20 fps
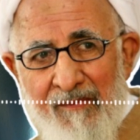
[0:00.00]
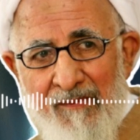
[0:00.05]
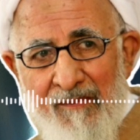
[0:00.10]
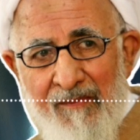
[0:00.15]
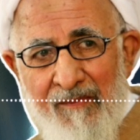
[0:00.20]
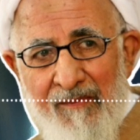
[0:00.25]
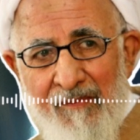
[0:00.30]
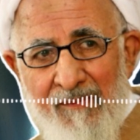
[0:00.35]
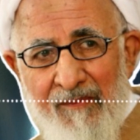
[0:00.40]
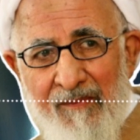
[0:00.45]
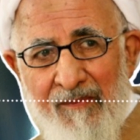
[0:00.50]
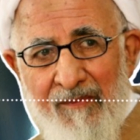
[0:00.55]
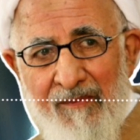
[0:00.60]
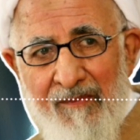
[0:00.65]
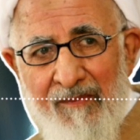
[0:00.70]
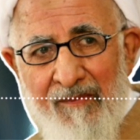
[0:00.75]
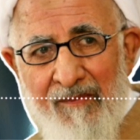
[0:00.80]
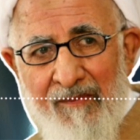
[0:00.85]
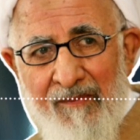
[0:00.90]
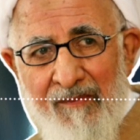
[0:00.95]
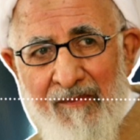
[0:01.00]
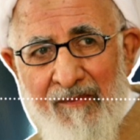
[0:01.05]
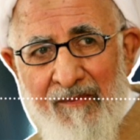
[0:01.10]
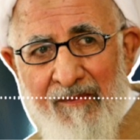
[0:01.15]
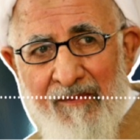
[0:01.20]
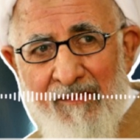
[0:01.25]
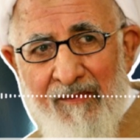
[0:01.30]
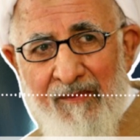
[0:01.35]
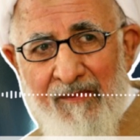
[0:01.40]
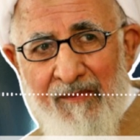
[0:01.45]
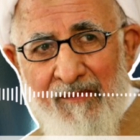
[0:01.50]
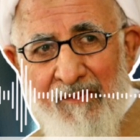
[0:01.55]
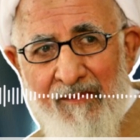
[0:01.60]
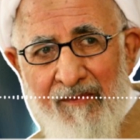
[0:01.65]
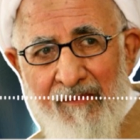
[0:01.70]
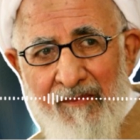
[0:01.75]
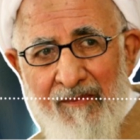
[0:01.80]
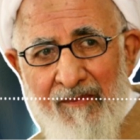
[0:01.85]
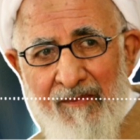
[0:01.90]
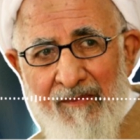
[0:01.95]
trustworthy? Do you know
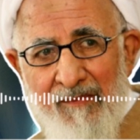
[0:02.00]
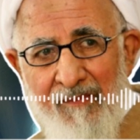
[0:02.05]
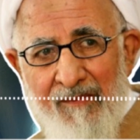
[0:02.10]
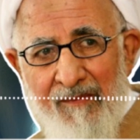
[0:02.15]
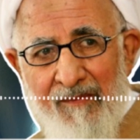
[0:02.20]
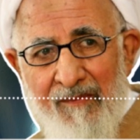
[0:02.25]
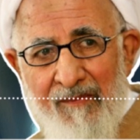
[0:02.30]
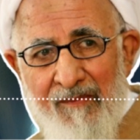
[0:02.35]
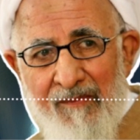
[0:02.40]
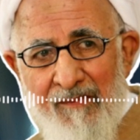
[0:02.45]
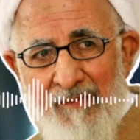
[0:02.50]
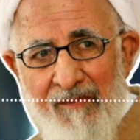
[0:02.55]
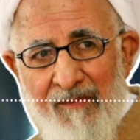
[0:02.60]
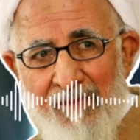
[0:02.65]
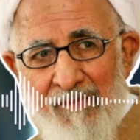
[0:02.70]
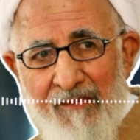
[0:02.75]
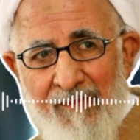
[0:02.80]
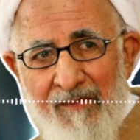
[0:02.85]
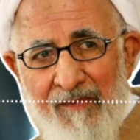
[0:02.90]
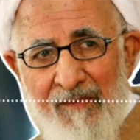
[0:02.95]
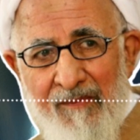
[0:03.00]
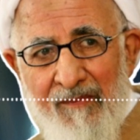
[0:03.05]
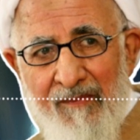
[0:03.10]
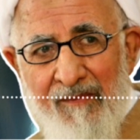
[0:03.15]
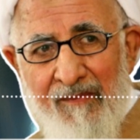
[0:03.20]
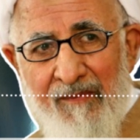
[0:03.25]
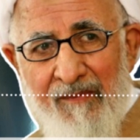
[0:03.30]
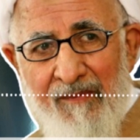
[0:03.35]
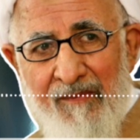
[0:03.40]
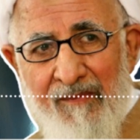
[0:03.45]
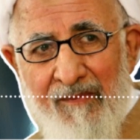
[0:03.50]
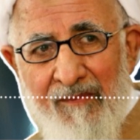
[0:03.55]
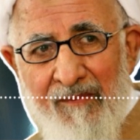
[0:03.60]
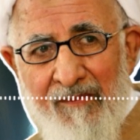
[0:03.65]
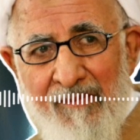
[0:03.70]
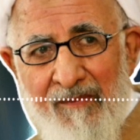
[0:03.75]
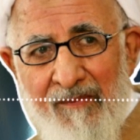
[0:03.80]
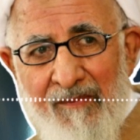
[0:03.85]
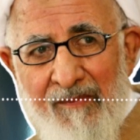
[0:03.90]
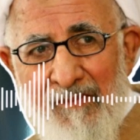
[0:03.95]
about the product that you are selling? Do
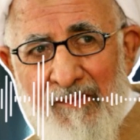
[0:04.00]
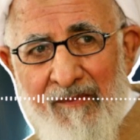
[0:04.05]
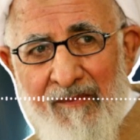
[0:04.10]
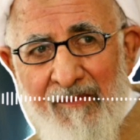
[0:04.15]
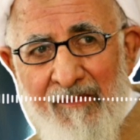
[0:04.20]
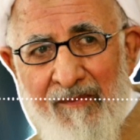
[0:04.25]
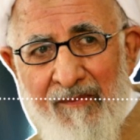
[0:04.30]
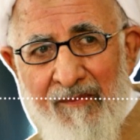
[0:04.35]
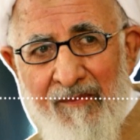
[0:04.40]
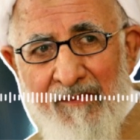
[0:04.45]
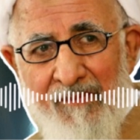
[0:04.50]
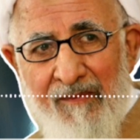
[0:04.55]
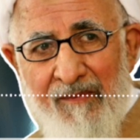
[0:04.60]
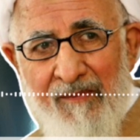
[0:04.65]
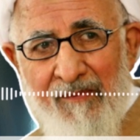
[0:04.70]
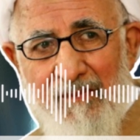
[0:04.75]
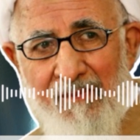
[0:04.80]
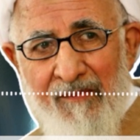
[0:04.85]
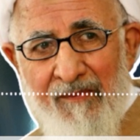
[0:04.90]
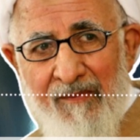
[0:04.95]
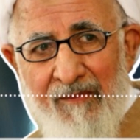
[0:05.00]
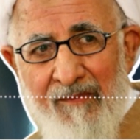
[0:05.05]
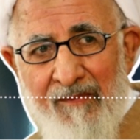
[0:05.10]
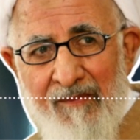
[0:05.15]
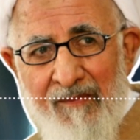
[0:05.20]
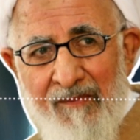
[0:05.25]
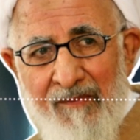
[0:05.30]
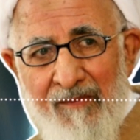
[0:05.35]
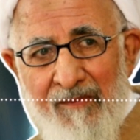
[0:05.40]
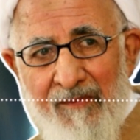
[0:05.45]
you know about what you are buying?